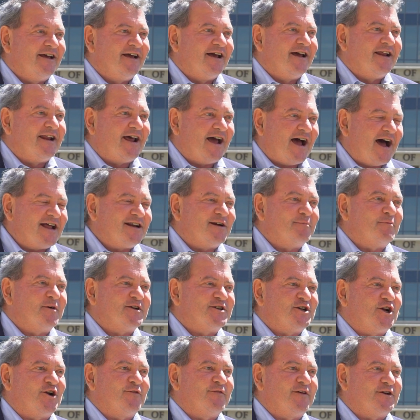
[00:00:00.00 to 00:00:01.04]
And
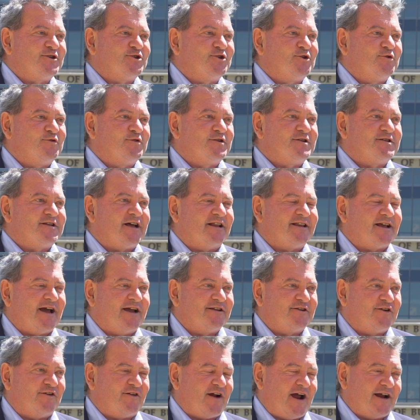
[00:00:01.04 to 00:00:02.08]
100% of the students that I
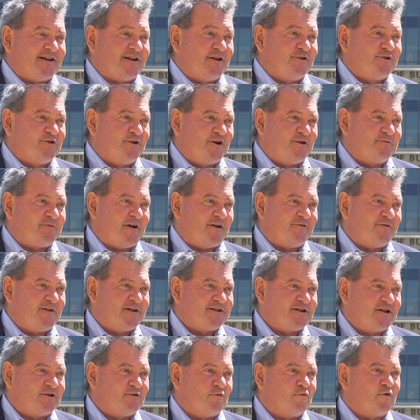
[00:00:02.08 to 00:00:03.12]
interacted during my
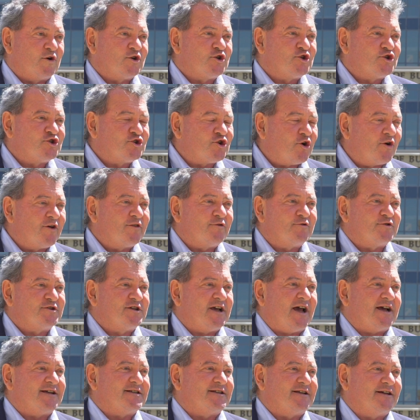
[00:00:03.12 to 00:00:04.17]
visit were so
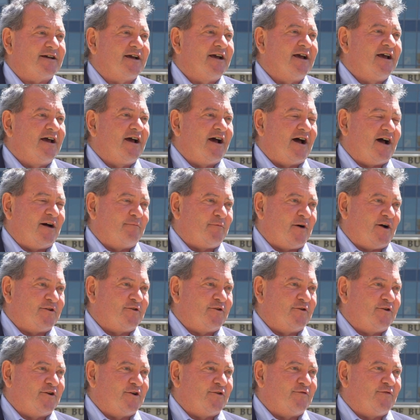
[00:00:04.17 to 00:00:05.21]
enthusiastic about
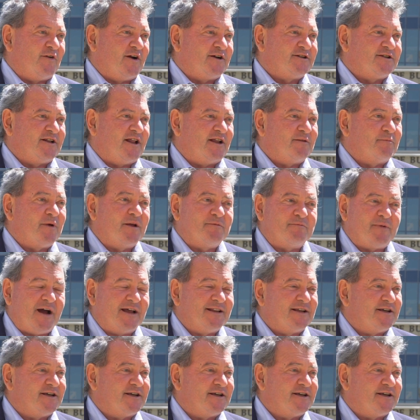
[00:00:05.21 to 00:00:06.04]
the university that made my